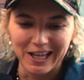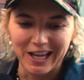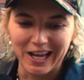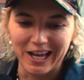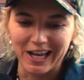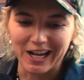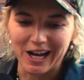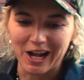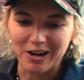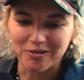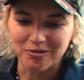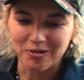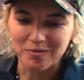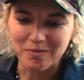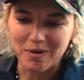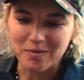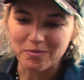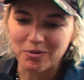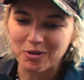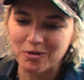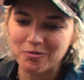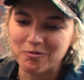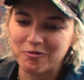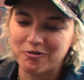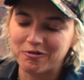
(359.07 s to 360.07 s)
And I
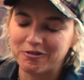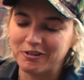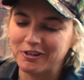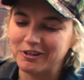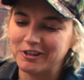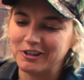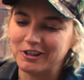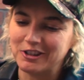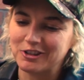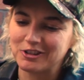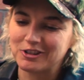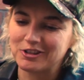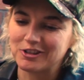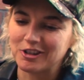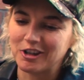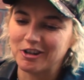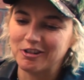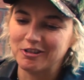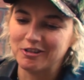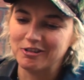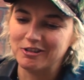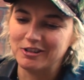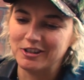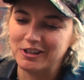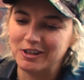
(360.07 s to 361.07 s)
remember feeling
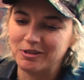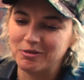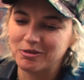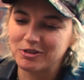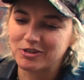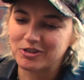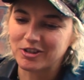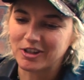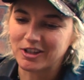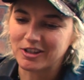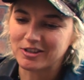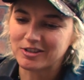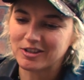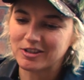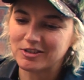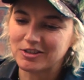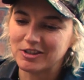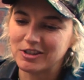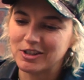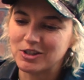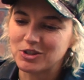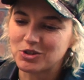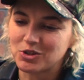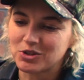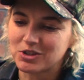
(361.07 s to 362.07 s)
it was like such
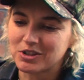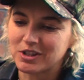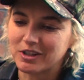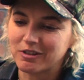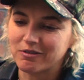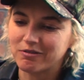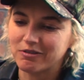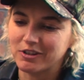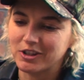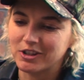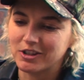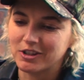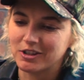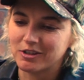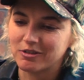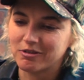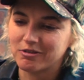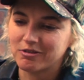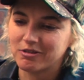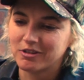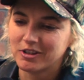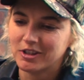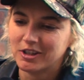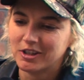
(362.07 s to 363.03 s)
an interesting feeling of